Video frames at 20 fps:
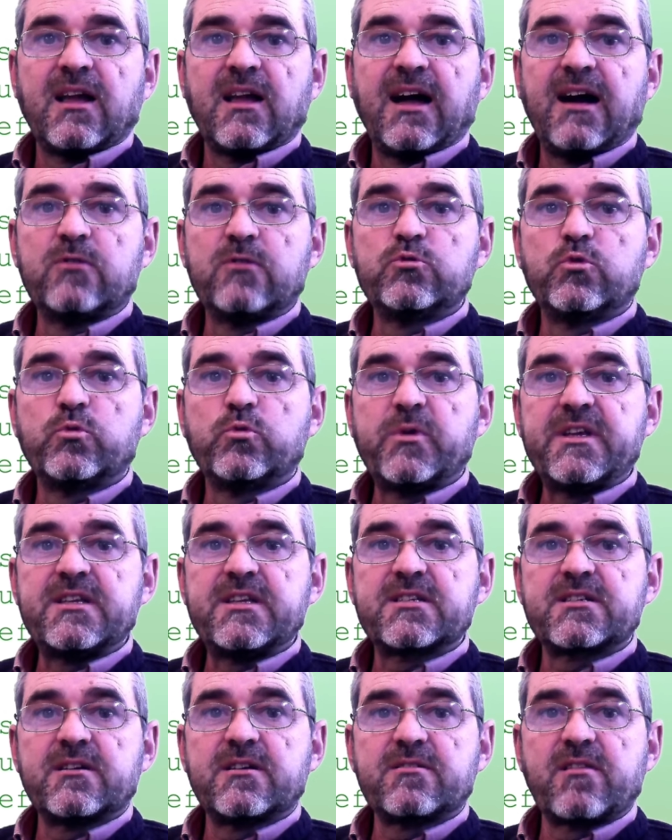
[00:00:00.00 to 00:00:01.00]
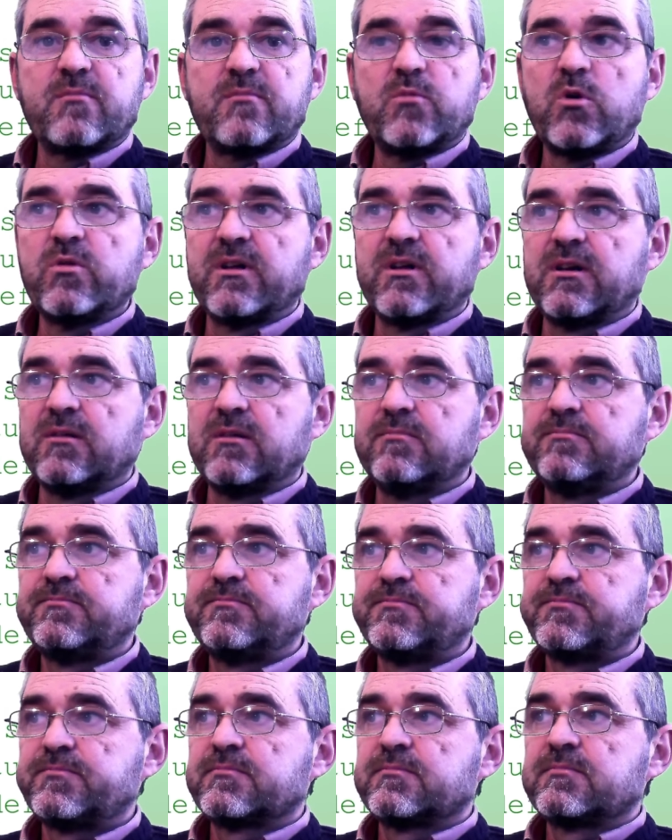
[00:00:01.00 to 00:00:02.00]
How do we insert the model?
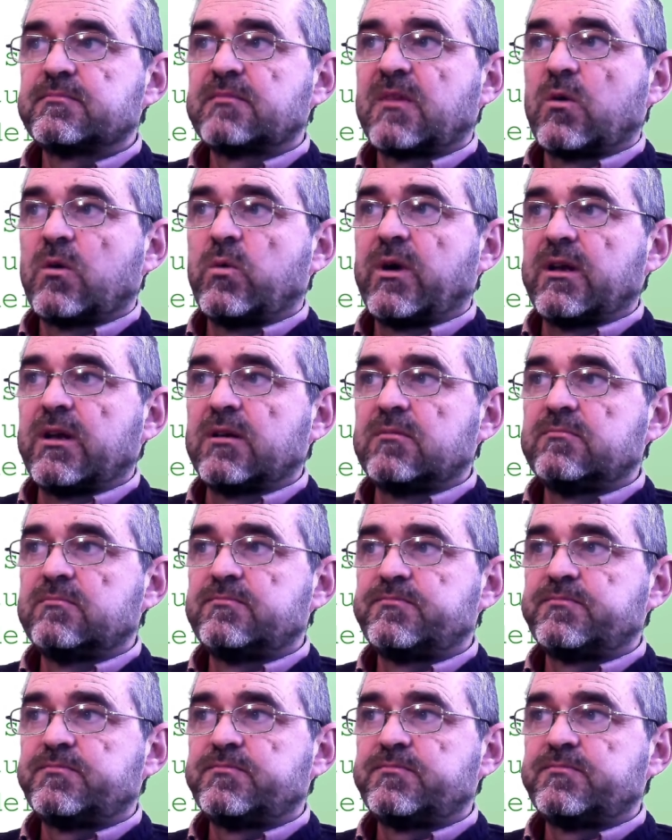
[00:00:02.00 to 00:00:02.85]
Well,